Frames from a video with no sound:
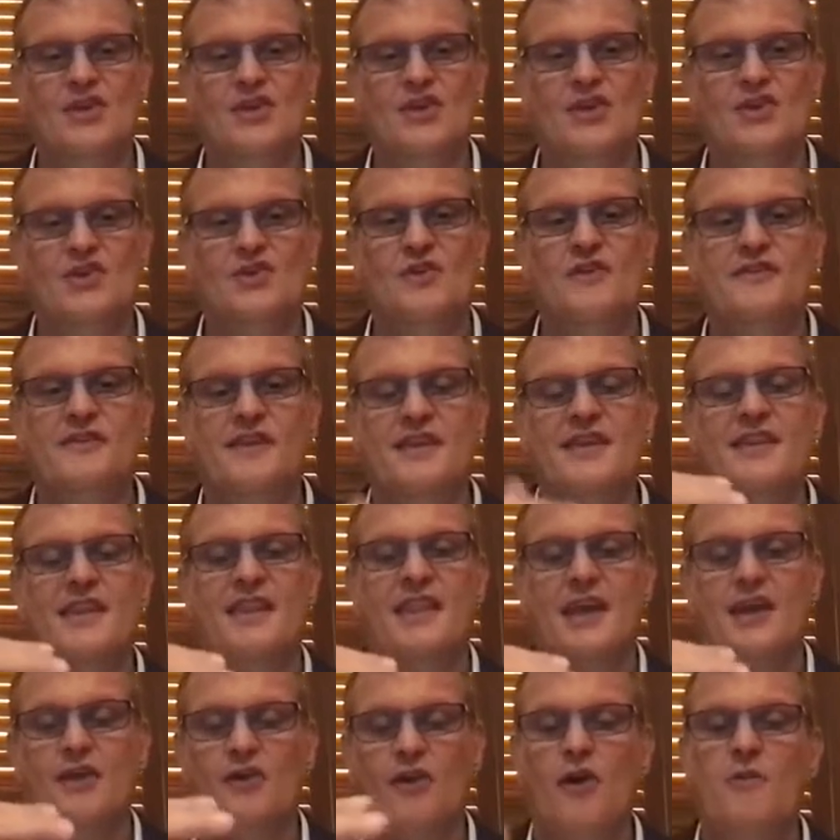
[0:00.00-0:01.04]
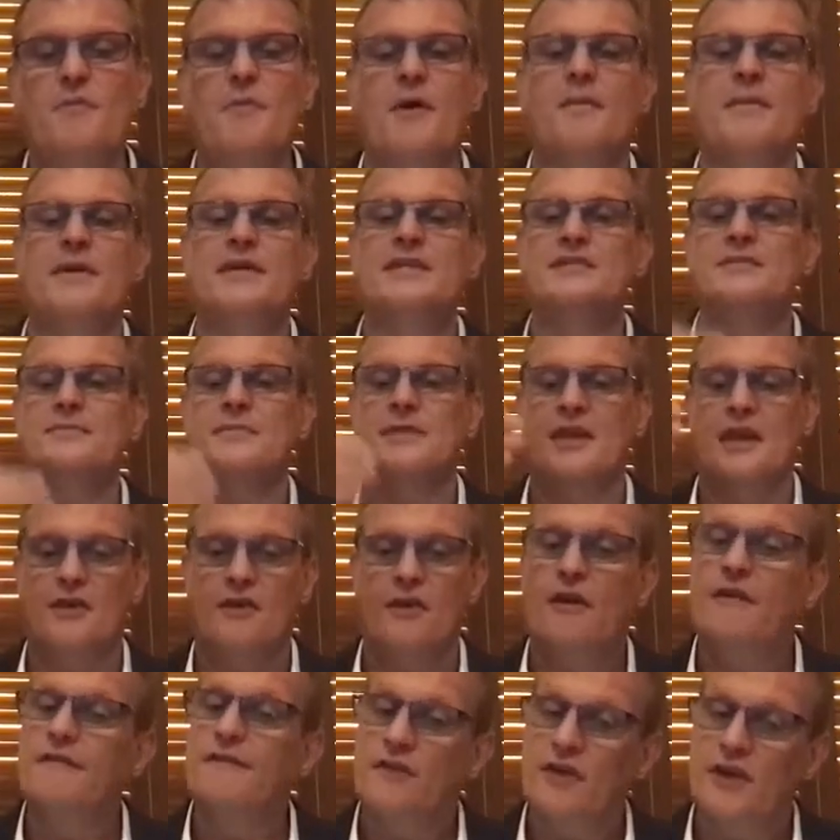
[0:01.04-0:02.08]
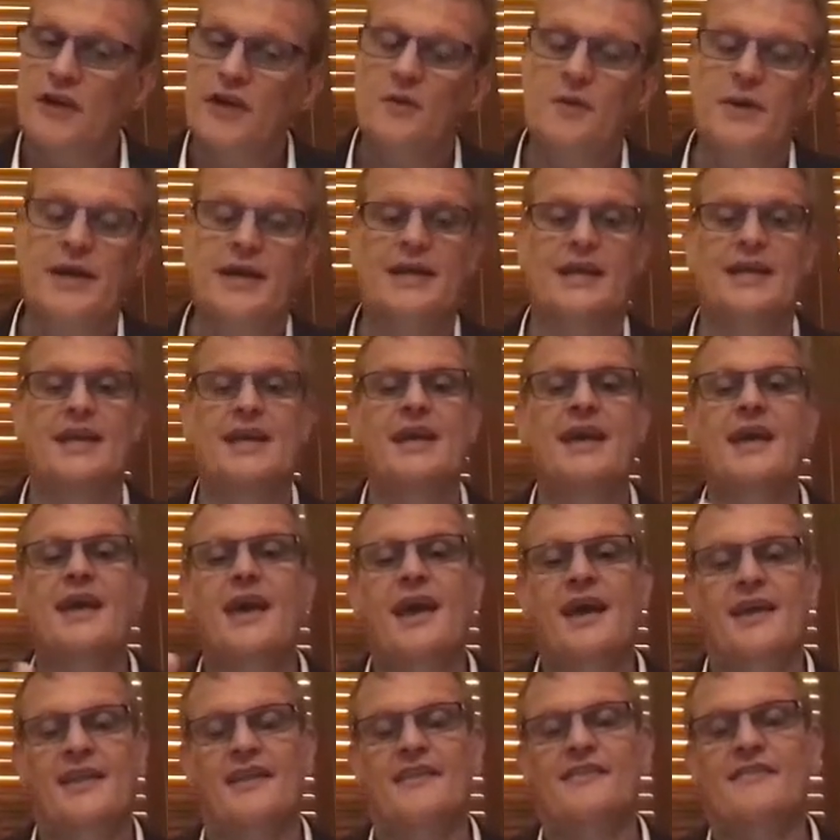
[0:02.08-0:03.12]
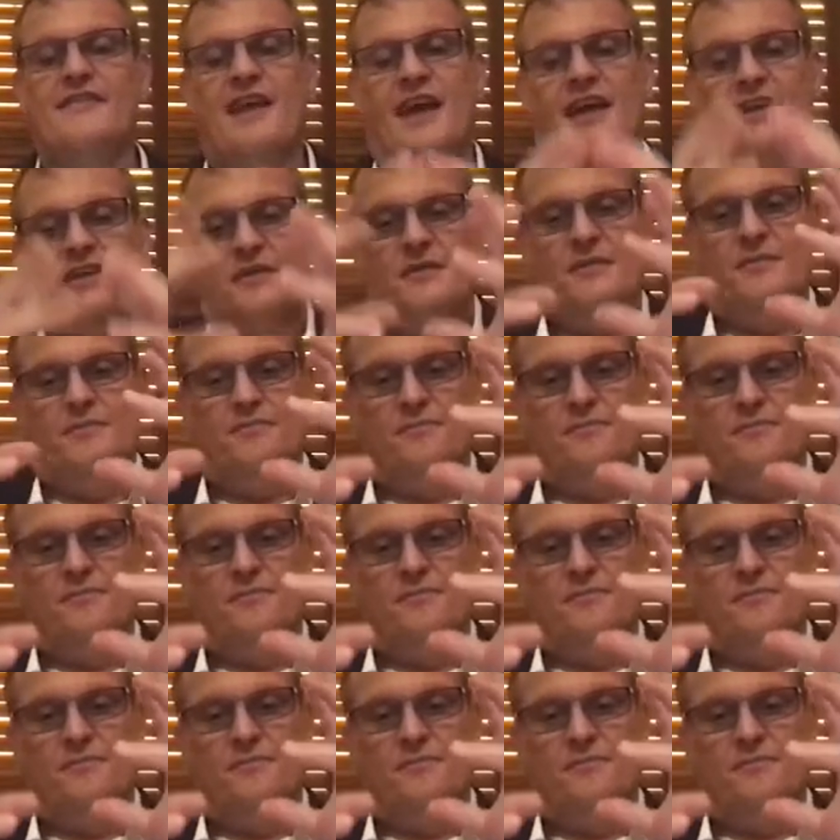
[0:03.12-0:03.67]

you see that they grow momentum and they grow very quickly and they start to